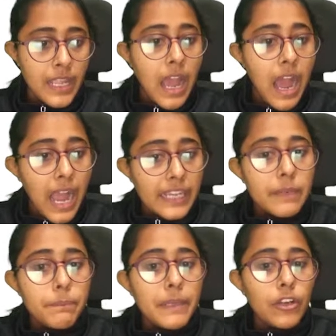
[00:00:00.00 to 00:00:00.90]
Higher
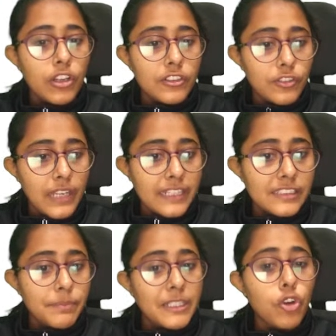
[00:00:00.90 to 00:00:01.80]
appeal also lies,
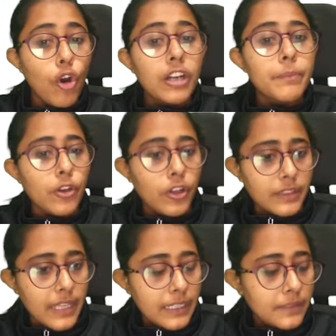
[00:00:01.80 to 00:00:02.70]
but not
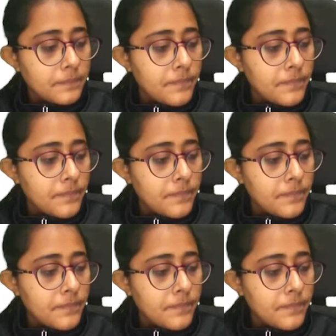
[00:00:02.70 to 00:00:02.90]
beyond that.